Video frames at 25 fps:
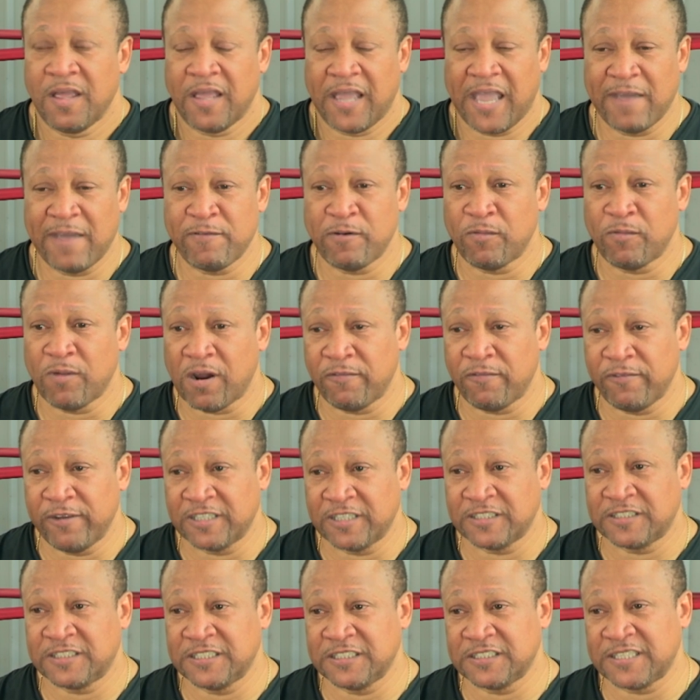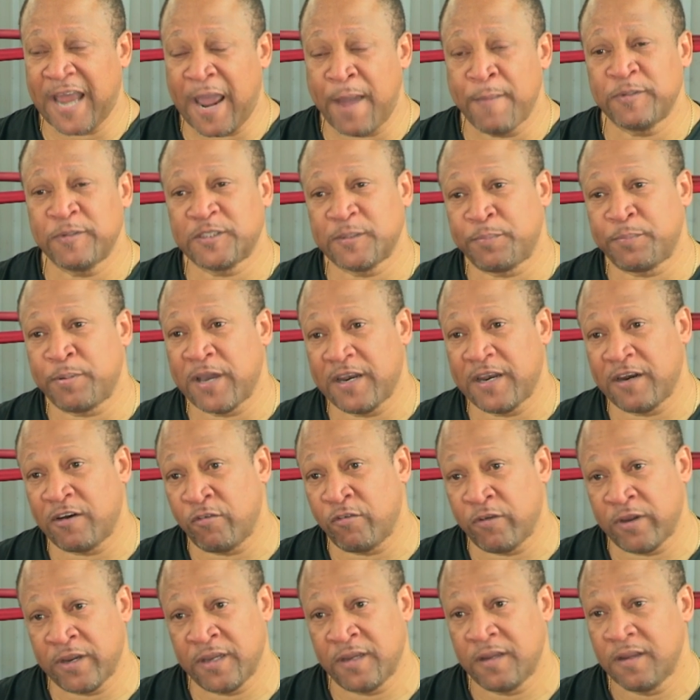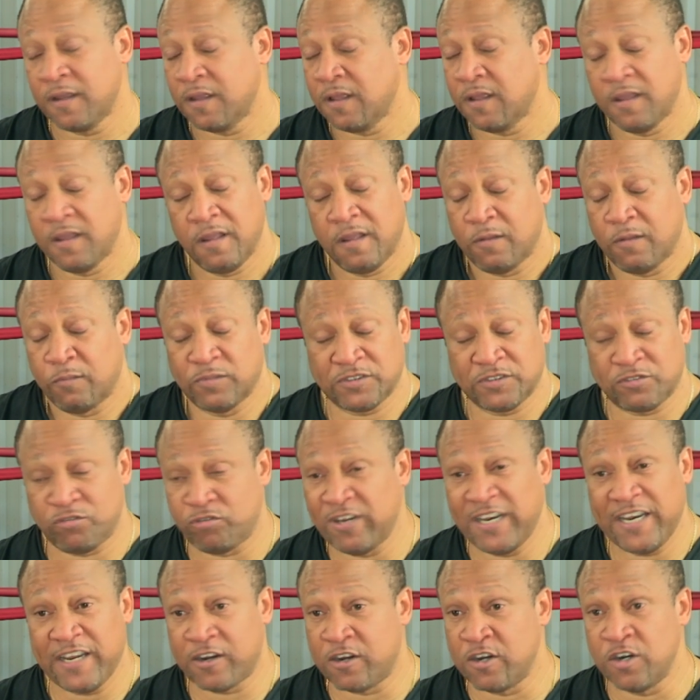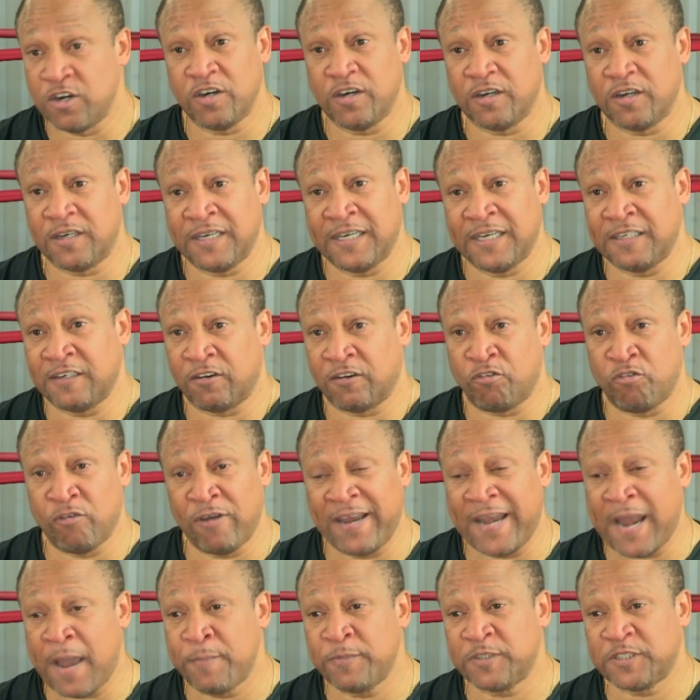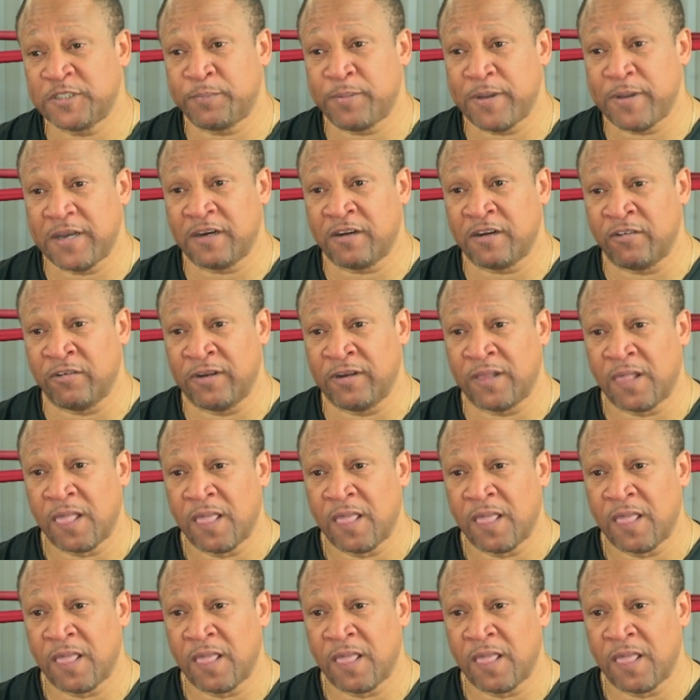EDWIN Rodriguez, his amateur pedigree was really good. He had a great amateur pedigree.